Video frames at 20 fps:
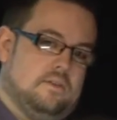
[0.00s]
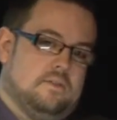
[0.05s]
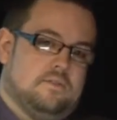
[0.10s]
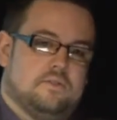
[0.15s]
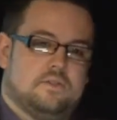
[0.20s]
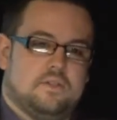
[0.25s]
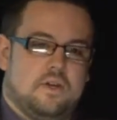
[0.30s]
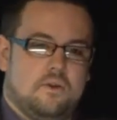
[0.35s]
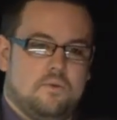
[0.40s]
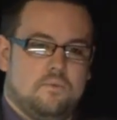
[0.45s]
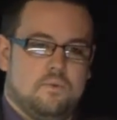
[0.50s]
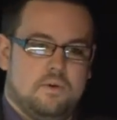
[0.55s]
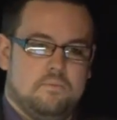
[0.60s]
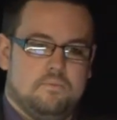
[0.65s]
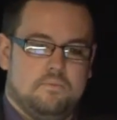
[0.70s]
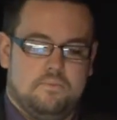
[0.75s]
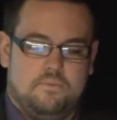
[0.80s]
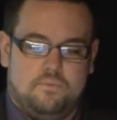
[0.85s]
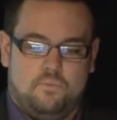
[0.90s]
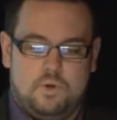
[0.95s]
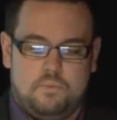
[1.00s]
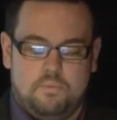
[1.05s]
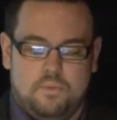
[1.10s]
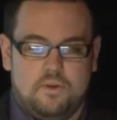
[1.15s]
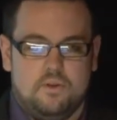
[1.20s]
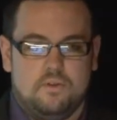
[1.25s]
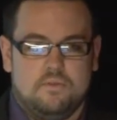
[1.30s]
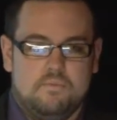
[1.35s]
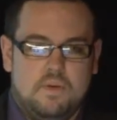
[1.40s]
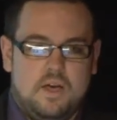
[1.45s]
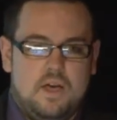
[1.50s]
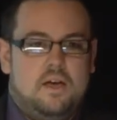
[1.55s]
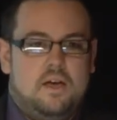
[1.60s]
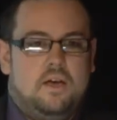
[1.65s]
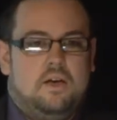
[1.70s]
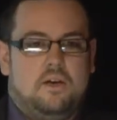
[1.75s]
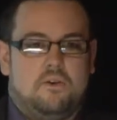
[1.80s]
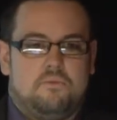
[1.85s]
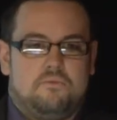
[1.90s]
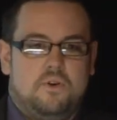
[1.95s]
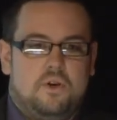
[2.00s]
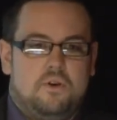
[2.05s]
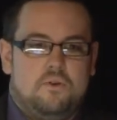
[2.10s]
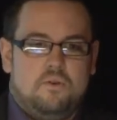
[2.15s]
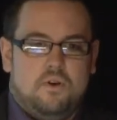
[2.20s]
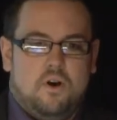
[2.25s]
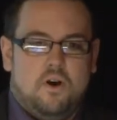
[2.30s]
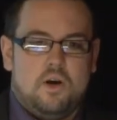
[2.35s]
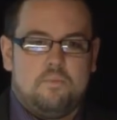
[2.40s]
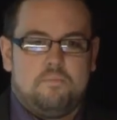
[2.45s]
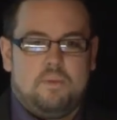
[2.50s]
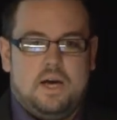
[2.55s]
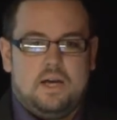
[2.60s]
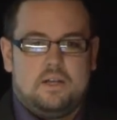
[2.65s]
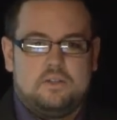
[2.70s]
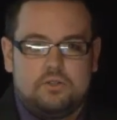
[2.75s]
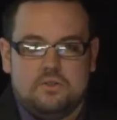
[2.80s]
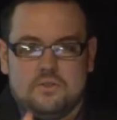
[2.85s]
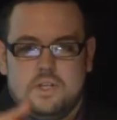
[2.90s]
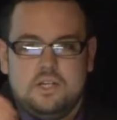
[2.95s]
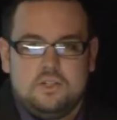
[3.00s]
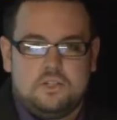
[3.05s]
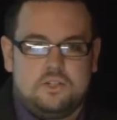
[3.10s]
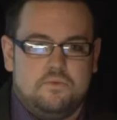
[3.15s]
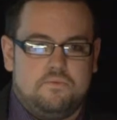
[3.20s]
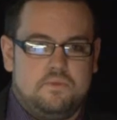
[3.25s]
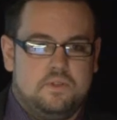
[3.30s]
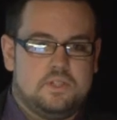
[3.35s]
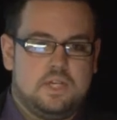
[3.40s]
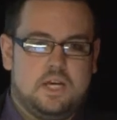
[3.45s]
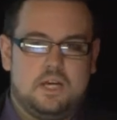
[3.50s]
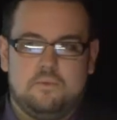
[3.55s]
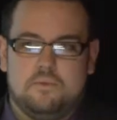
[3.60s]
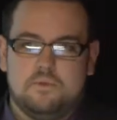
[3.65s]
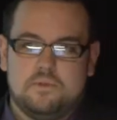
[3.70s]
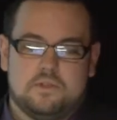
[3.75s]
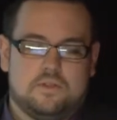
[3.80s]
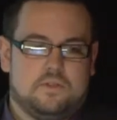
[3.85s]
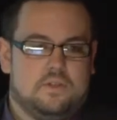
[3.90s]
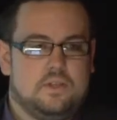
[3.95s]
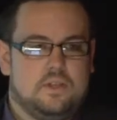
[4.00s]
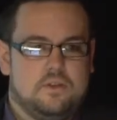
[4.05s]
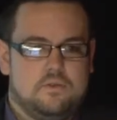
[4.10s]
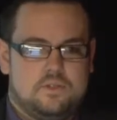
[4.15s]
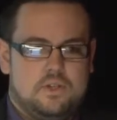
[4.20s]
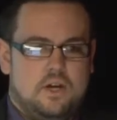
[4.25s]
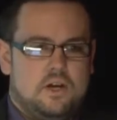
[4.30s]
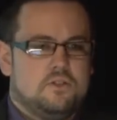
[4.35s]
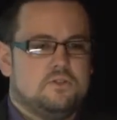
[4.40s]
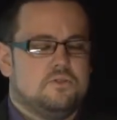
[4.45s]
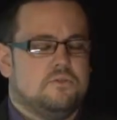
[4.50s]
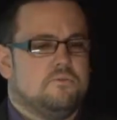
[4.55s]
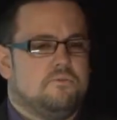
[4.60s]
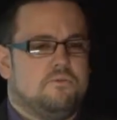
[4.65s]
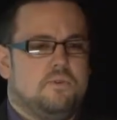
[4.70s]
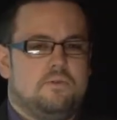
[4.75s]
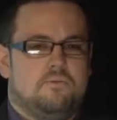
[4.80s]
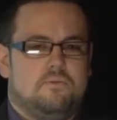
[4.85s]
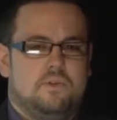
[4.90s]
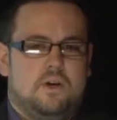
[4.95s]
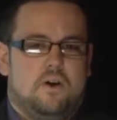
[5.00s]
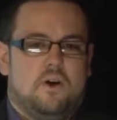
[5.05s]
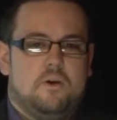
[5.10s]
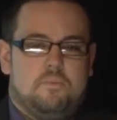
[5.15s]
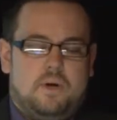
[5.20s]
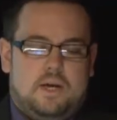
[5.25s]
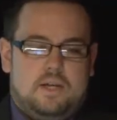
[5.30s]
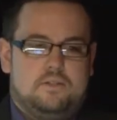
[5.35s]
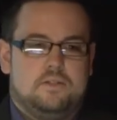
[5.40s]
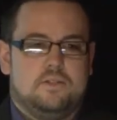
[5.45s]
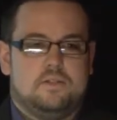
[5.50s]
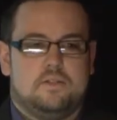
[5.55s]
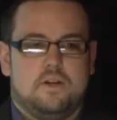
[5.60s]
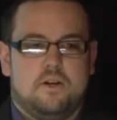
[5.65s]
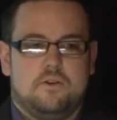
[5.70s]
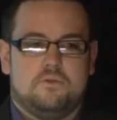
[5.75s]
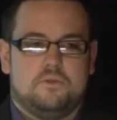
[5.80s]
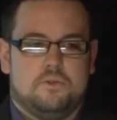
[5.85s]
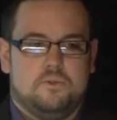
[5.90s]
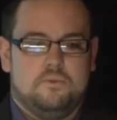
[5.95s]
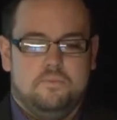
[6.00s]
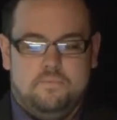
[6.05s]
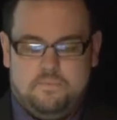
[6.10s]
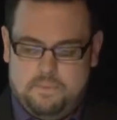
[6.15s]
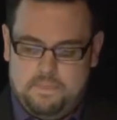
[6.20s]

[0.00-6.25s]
So we put a few iPads on each of the tables. I think there's 150 iPads in total.